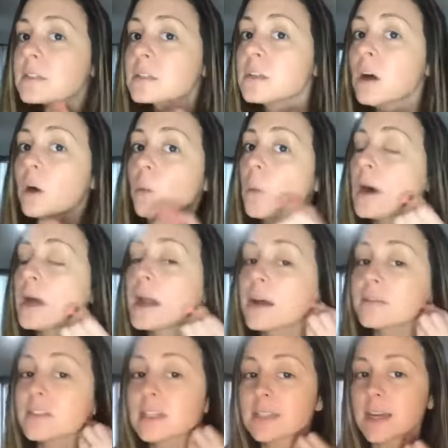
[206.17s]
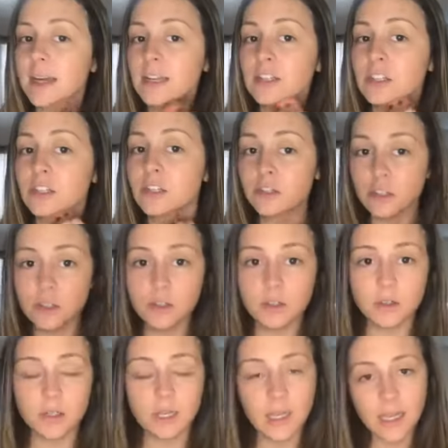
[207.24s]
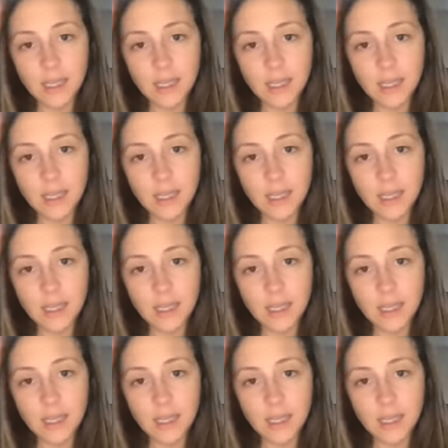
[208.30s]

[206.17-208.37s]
So, what I've decided to do